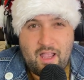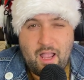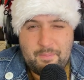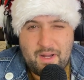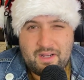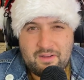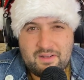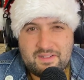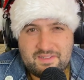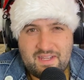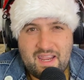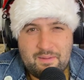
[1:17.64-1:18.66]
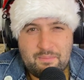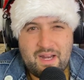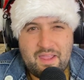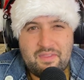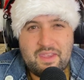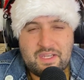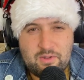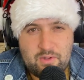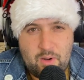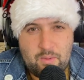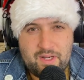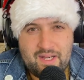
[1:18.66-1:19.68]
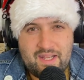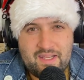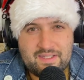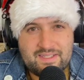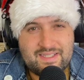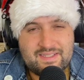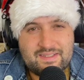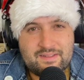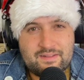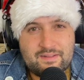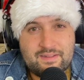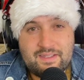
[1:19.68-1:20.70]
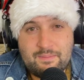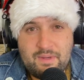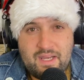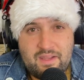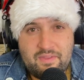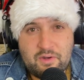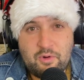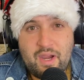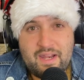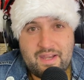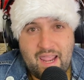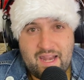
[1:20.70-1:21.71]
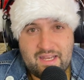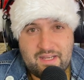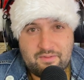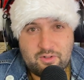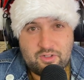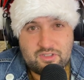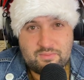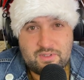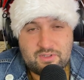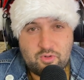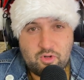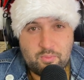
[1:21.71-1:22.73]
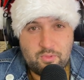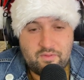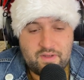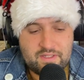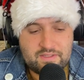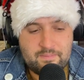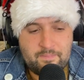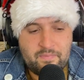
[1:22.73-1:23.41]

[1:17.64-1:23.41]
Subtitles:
I'm not going to say it, but I think you know what it is. It's, to me, the granddaddy of Christmas horror movies.